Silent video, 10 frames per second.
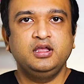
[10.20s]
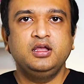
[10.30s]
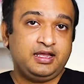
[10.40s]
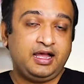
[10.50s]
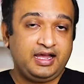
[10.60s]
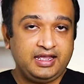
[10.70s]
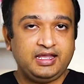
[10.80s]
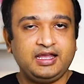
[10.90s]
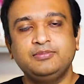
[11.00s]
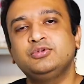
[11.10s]
Hi,
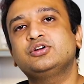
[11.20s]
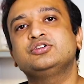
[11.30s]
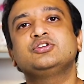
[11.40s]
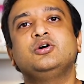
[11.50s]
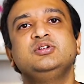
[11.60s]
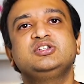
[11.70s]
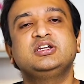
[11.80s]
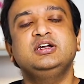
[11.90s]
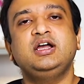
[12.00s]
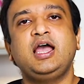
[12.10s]
I'm Dr. Saumil
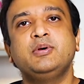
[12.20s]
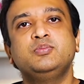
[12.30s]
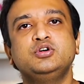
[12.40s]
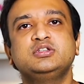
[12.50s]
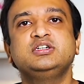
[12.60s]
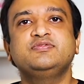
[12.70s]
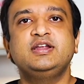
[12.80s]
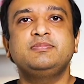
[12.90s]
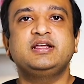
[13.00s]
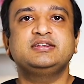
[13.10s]
Shah. I'm a board
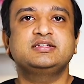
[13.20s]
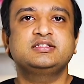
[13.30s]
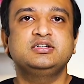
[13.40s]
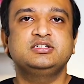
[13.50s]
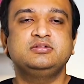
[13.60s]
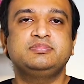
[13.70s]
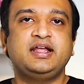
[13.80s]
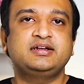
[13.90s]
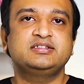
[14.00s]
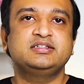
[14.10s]
certified plastic surgeon
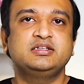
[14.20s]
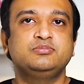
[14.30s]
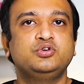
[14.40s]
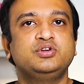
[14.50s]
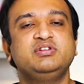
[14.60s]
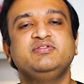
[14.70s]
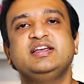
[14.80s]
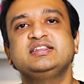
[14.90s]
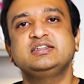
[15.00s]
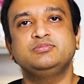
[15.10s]
practicing in Borivali
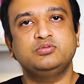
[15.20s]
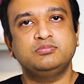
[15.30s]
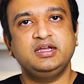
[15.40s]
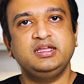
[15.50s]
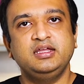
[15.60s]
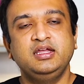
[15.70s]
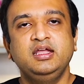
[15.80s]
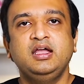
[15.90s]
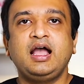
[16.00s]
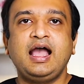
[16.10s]
West in Mumbai.
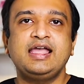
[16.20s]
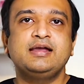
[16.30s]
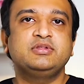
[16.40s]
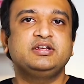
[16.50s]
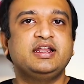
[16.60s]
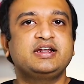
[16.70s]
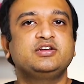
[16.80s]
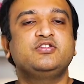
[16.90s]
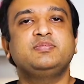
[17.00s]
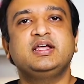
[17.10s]
I am the
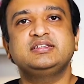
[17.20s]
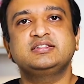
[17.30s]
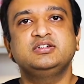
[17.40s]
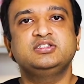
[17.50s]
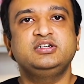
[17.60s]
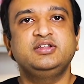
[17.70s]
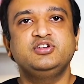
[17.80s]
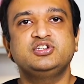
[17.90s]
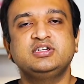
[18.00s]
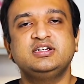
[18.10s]
director of plastic surgery
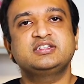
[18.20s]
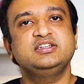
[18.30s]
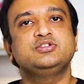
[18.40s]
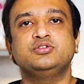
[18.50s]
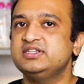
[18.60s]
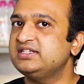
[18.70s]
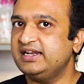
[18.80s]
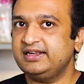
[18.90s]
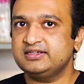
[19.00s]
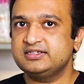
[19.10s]
division at Skinzone
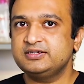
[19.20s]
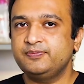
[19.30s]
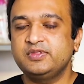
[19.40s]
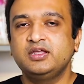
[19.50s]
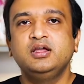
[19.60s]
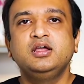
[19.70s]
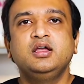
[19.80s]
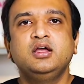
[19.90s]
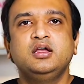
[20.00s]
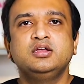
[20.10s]
Aesthetics.
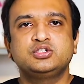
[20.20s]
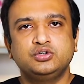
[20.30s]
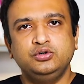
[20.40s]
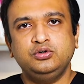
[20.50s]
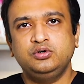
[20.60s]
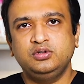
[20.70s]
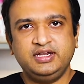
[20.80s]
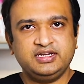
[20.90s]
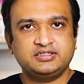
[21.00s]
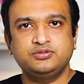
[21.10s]
So
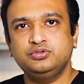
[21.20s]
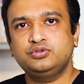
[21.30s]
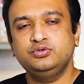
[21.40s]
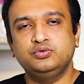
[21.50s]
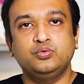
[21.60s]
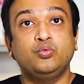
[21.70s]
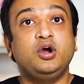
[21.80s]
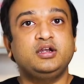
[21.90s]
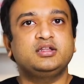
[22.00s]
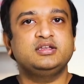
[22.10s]
let us go through
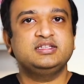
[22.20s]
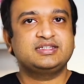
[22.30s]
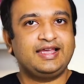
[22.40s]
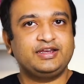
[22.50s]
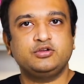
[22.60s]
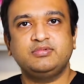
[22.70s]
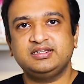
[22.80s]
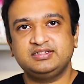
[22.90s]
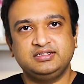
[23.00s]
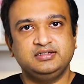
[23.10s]
what is
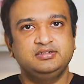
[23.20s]
gynecomastia.